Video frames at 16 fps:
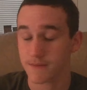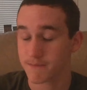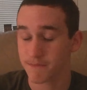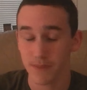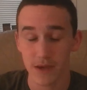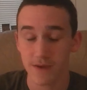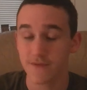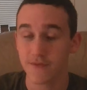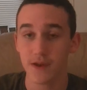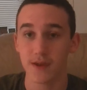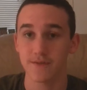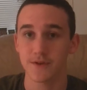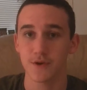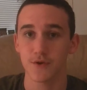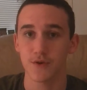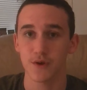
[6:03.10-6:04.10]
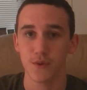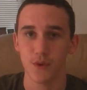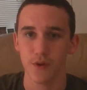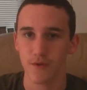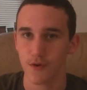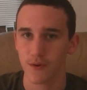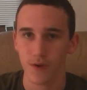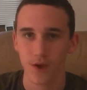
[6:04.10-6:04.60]
big fan of Sigourney
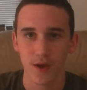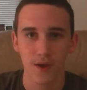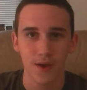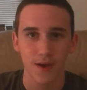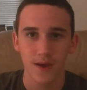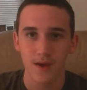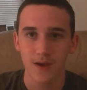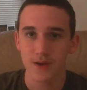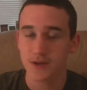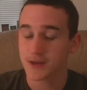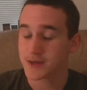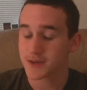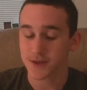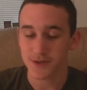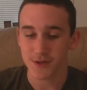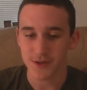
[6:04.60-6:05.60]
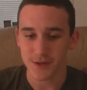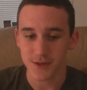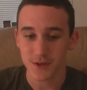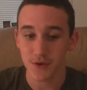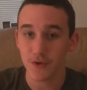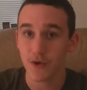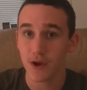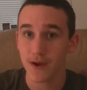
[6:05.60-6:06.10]
Weaver. She's just
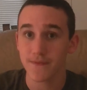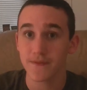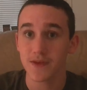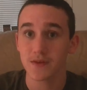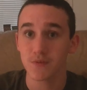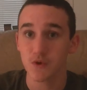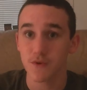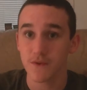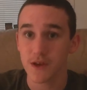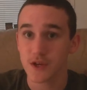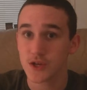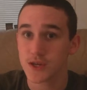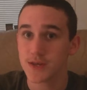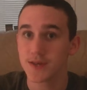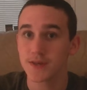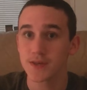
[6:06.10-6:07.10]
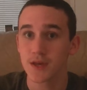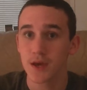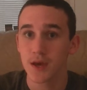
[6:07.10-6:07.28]
so great in this movie. She's